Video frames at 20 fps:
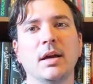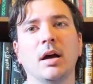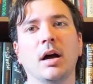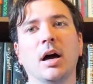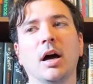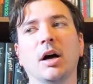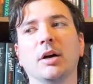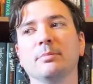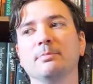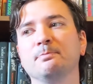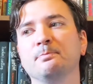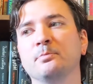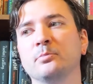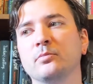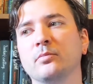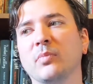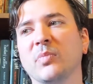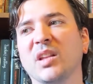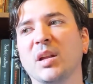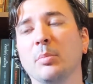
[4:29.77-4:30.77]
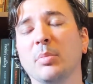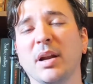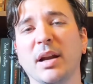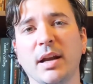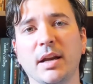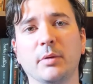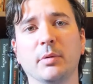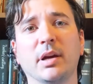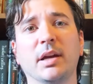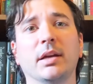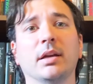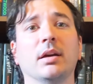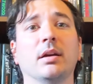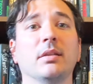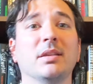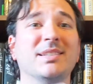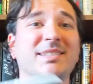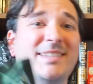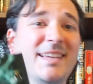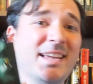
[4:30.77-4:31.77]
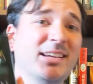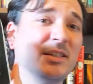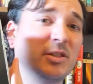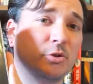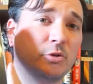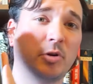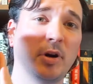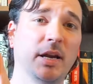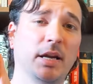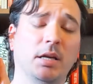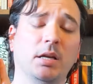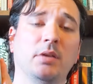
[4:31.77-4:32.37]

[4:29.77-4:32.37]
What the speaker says: But anyway, The Stand is great.